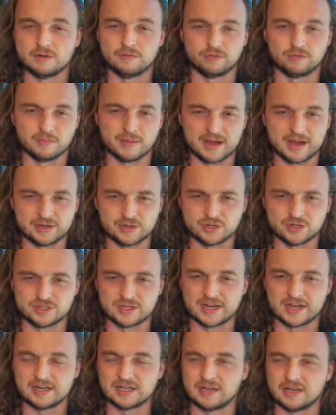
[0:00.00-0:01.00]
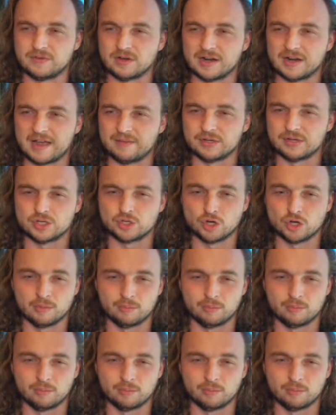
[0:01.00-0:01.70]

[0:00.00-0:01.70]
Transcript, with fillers: you know, from my understanding, if you're having